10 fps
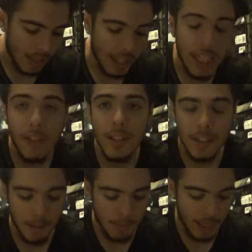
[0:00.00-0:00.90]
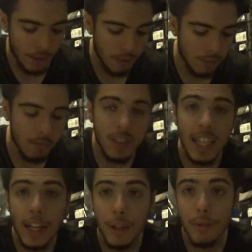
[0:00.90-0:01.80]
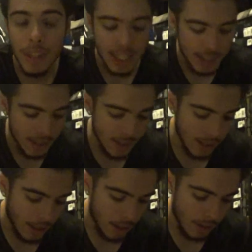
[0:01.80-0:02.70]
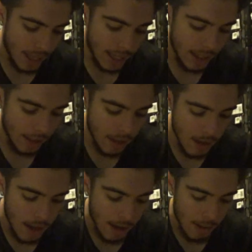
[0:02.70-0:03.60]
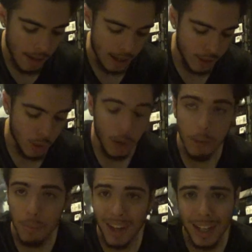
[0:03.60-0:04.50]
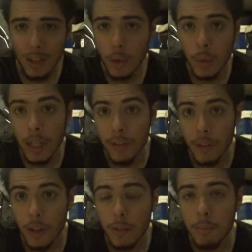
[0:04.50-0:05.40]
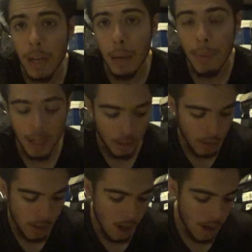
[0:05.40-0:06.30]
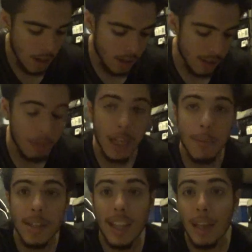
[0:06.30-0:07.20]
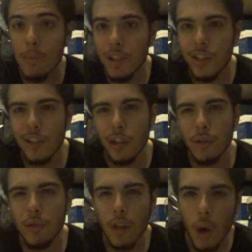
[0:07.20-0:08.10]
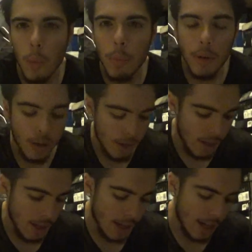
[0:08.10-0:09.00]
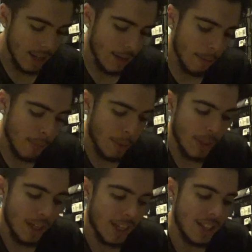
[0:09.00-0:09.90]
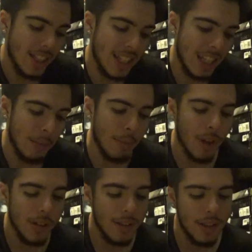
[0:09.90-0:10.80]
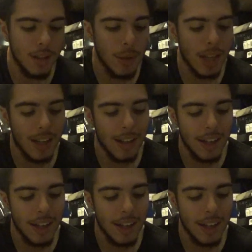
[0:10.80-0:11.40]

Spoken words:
Even some, standard releases that, Nike and Jordan brand or whatever pop out. Sometimes the images look dope. But when you actually see them in person, you kind of